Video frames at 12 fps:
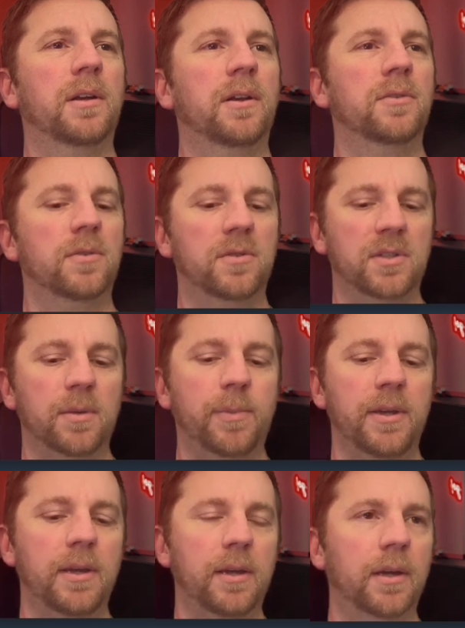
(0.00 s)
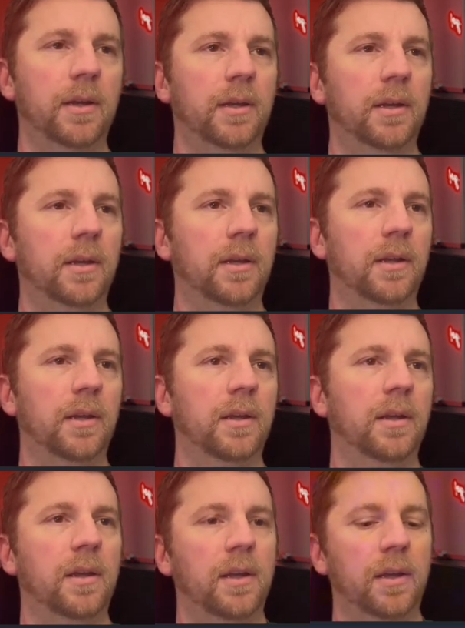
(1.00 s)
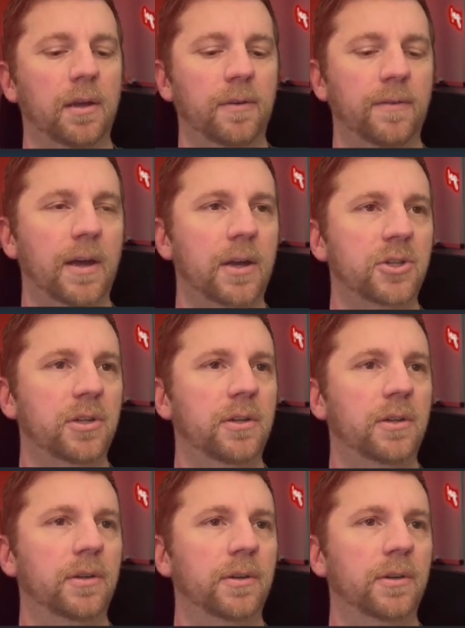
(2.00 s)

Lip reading: So this is a P. Fashion.